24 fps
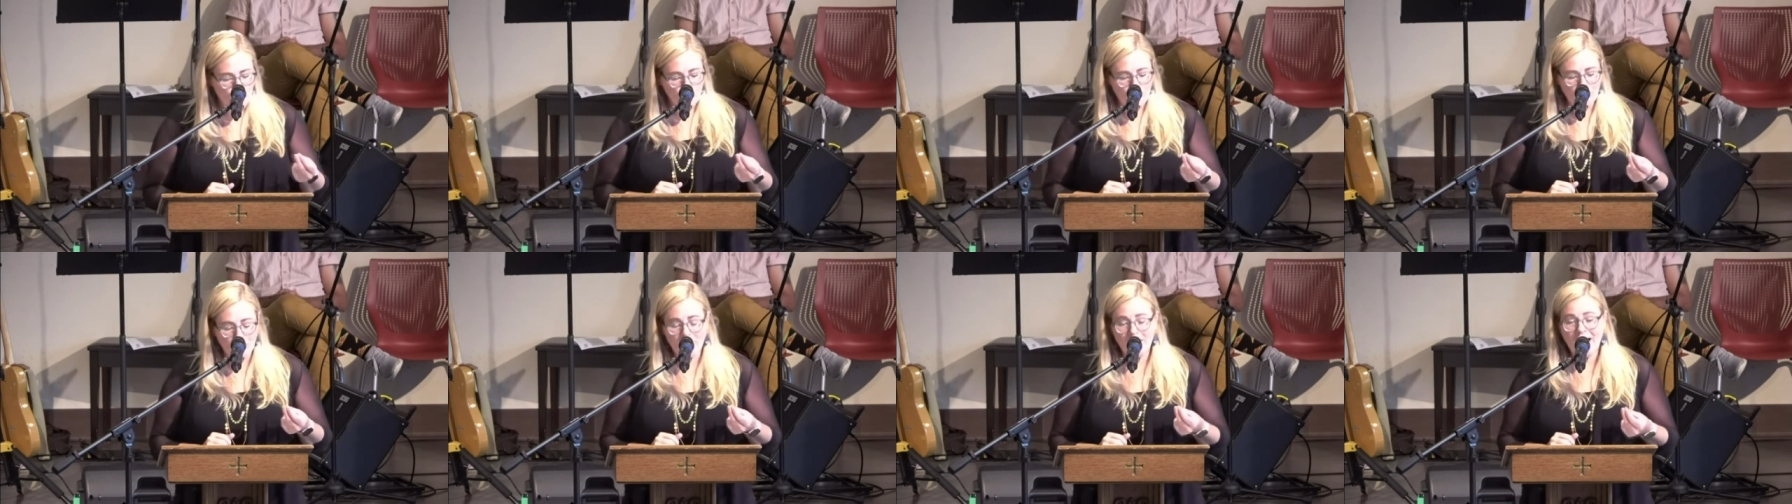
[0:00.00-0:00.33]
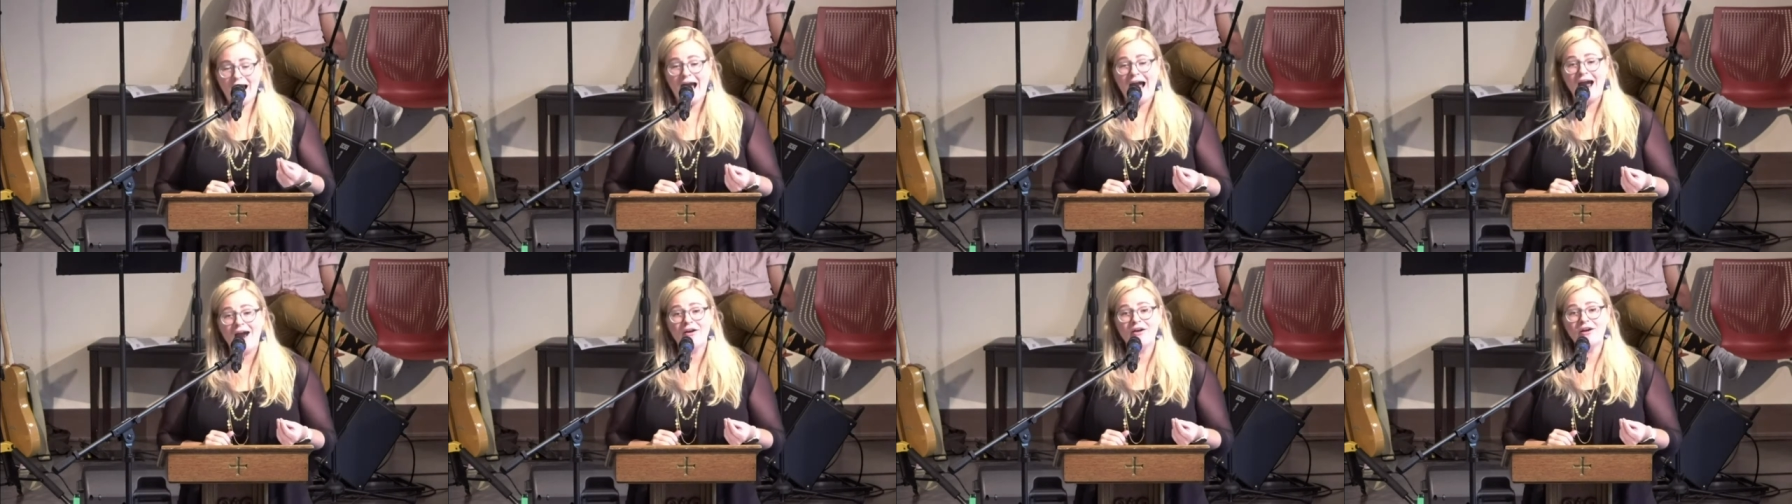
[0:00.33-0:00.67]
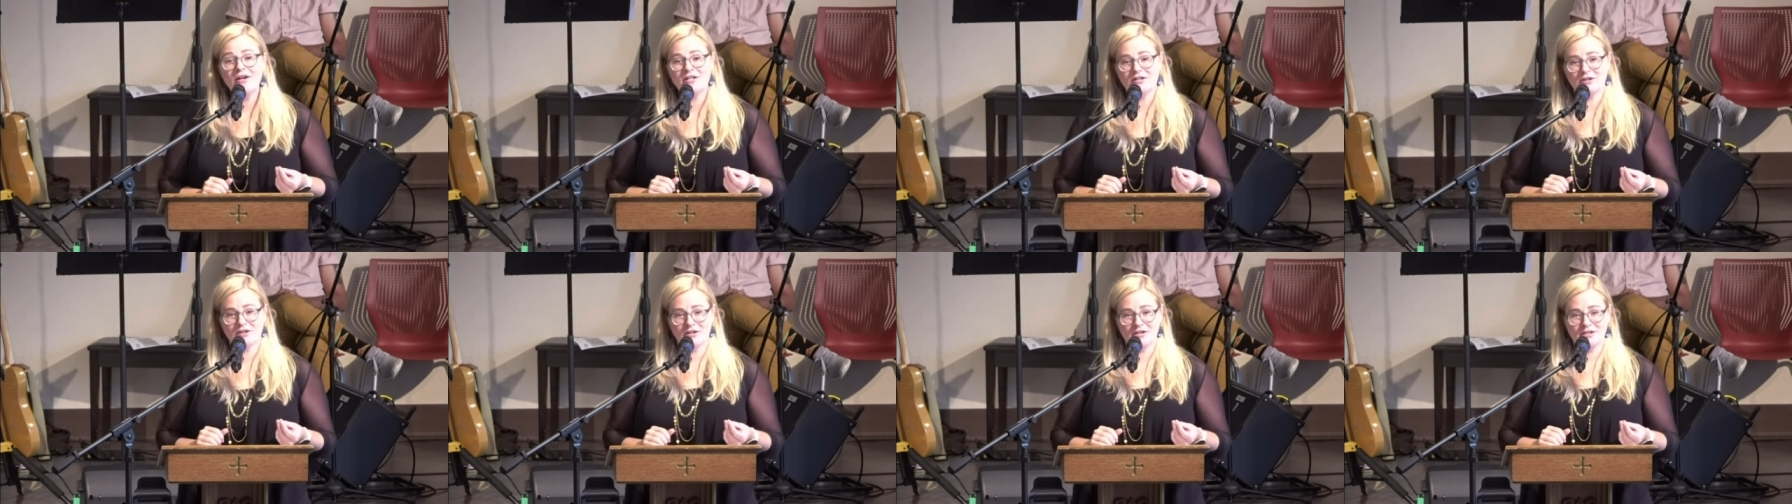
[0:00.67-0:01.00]
We are
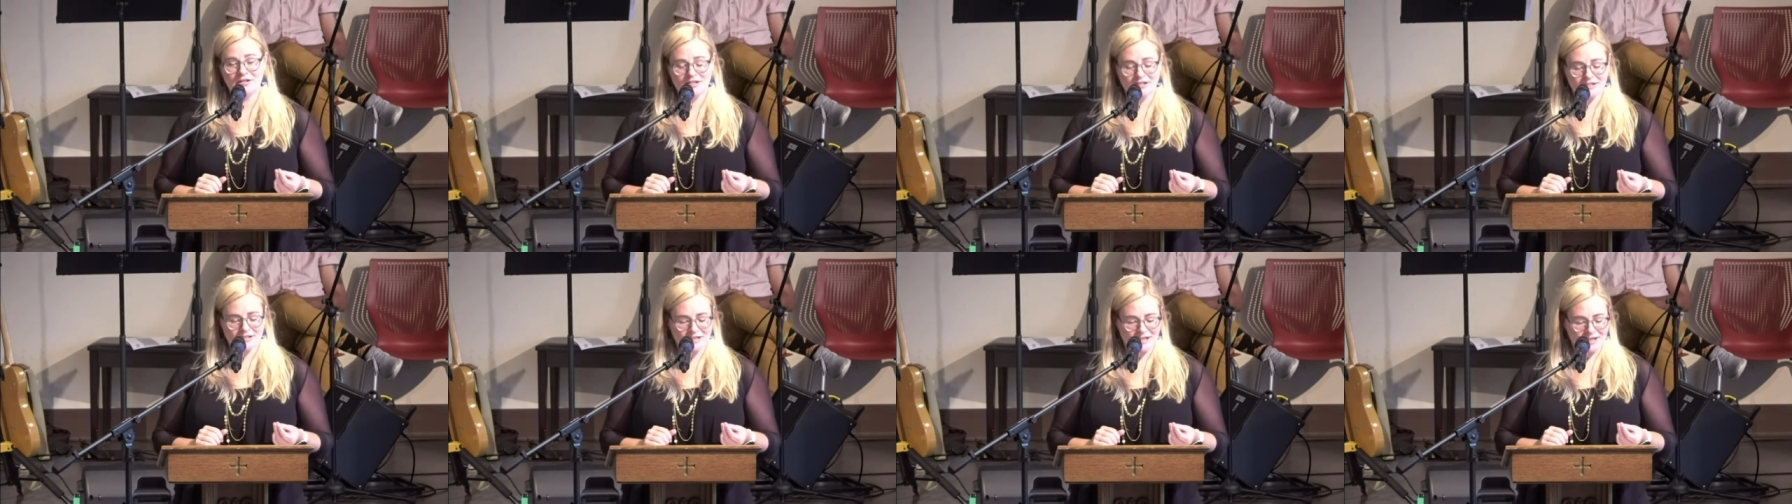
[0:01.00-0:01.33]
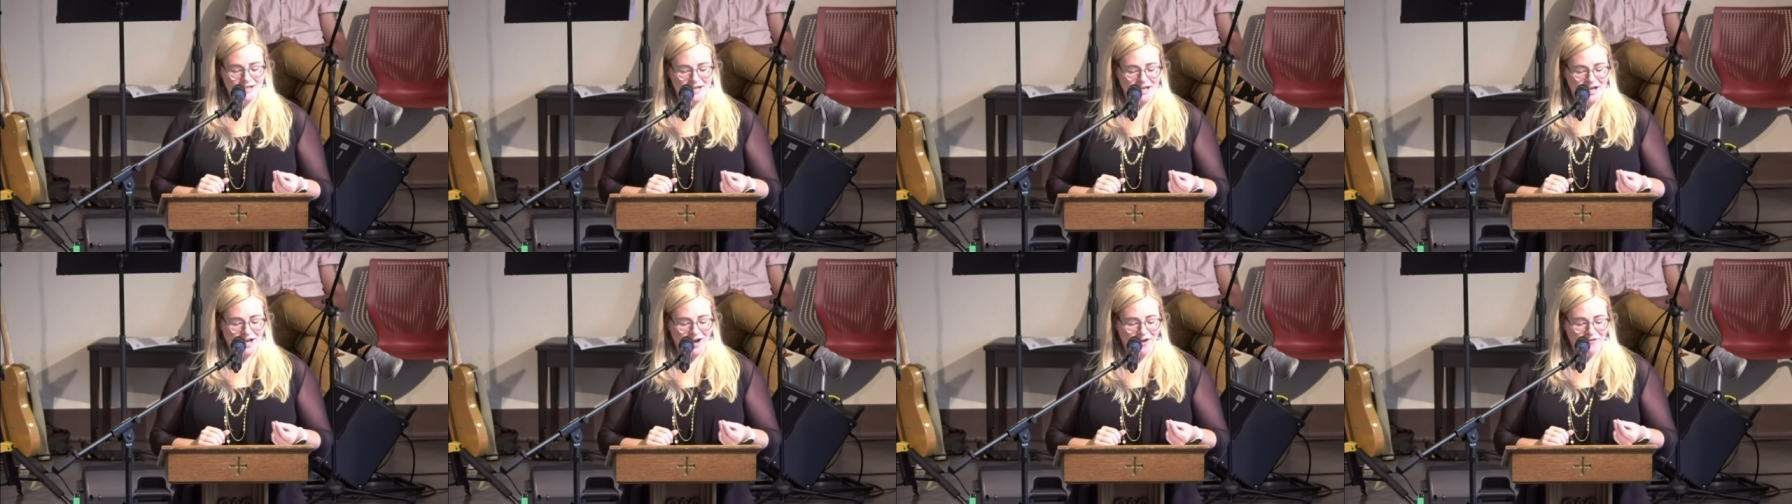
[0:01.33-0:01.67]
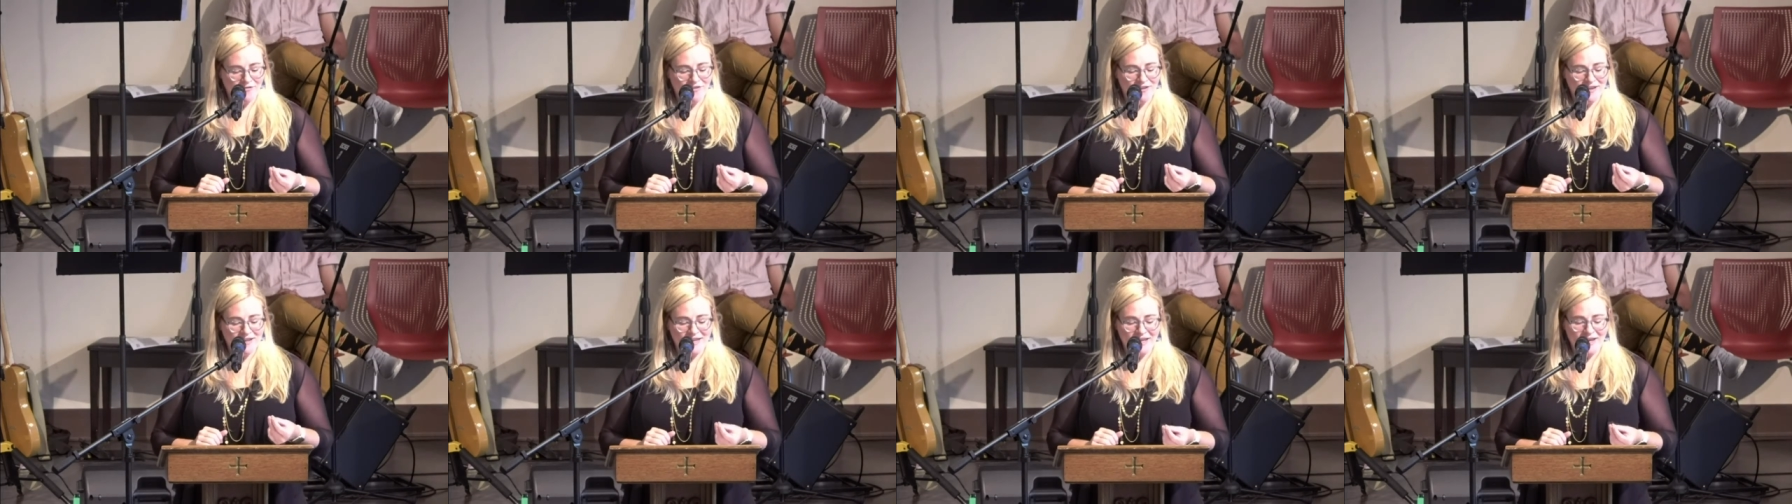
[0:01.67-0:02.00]
inheritors of the